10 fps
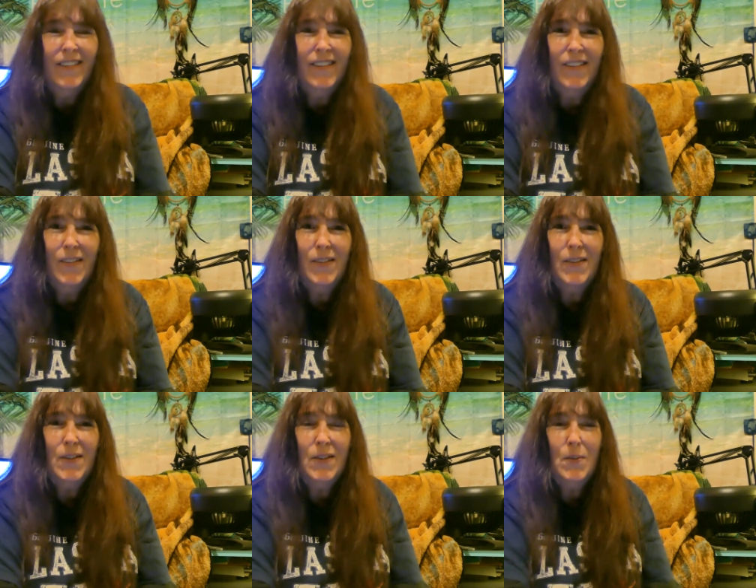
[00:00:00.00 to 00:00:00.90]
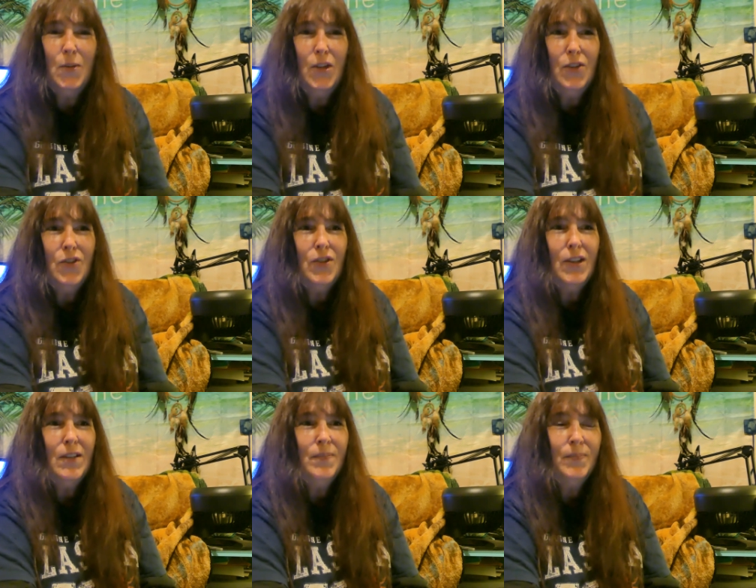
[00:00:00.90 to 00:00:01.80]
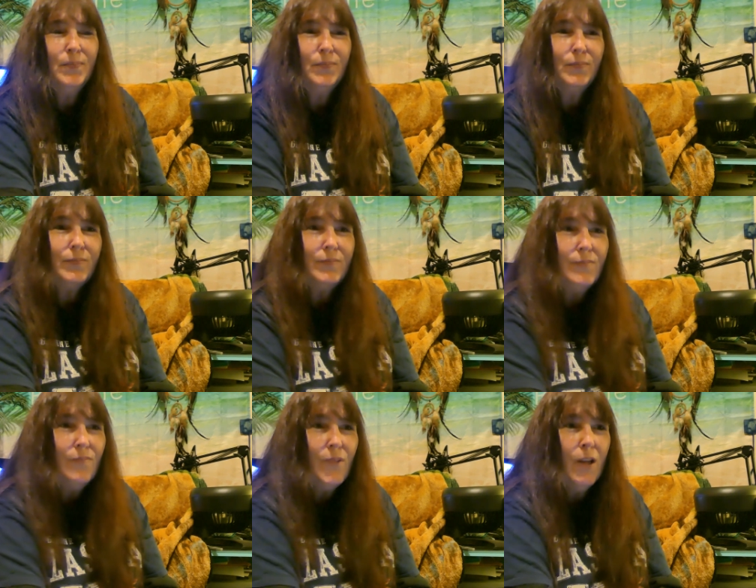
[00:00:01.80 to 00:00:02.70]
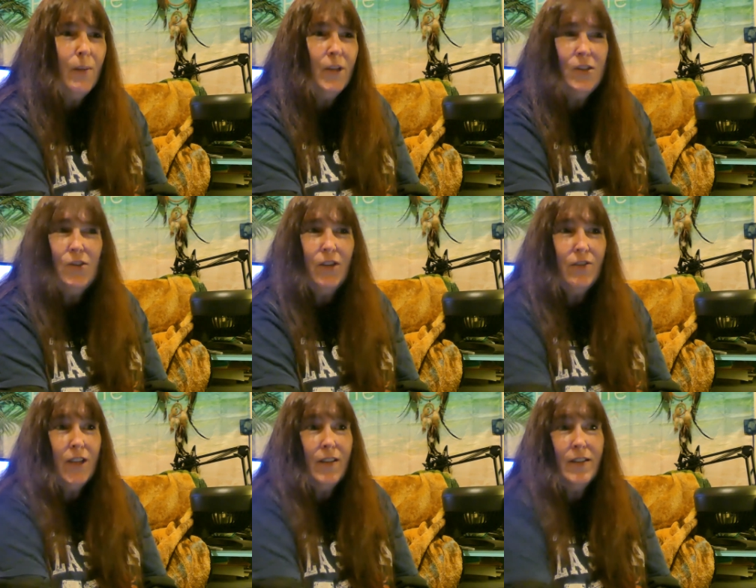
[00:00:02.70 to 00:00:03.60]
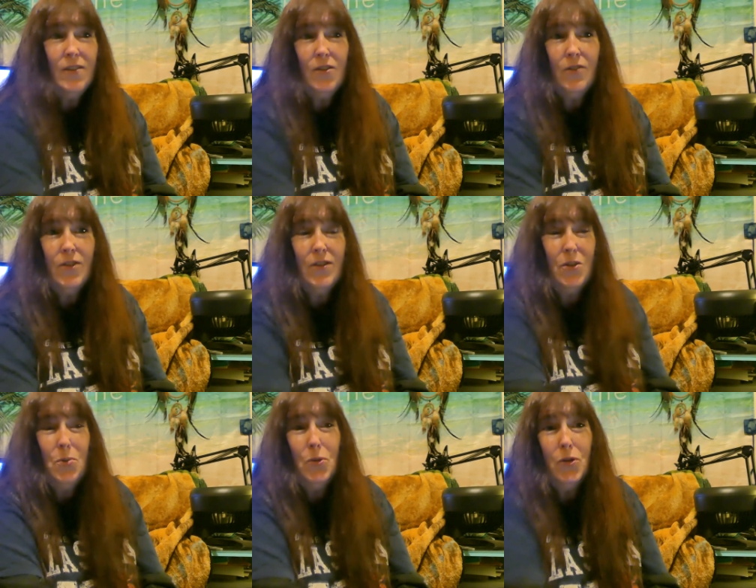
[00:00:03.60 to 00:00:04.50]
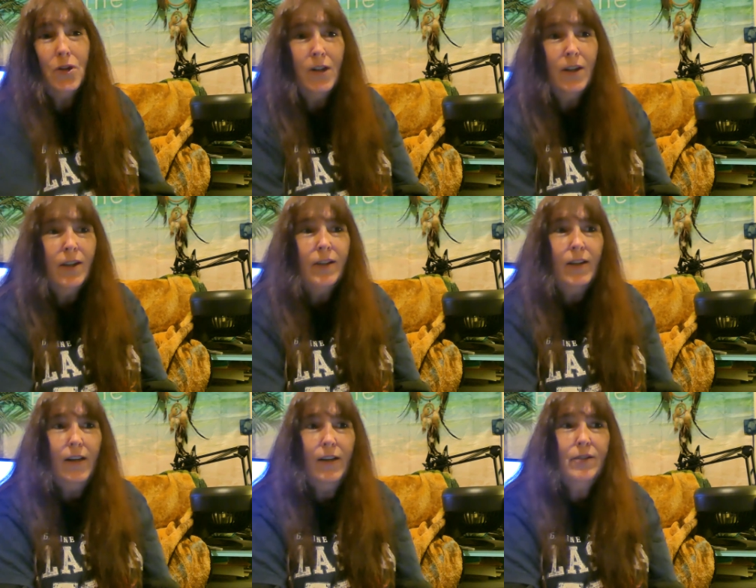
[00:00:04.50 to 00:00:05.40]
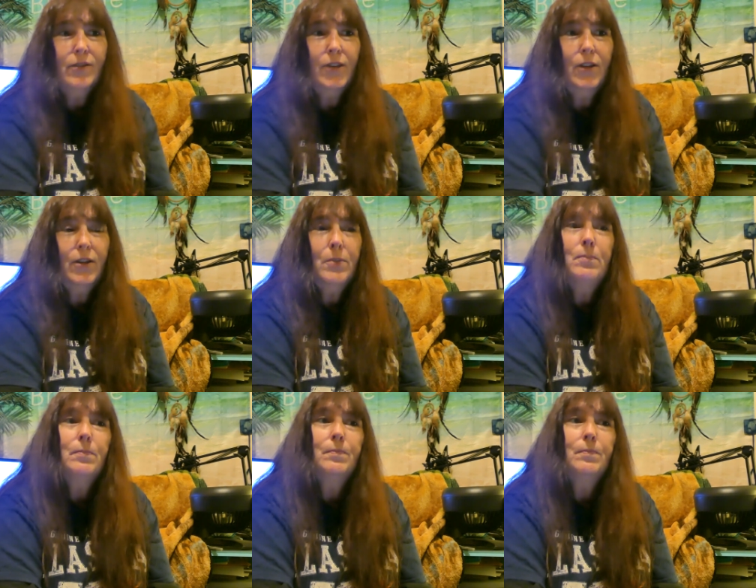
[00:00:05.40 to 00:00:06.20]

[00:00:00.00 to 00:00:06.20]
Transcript: so it's pretty interesting. And they do have taxi service, Uber. They have um,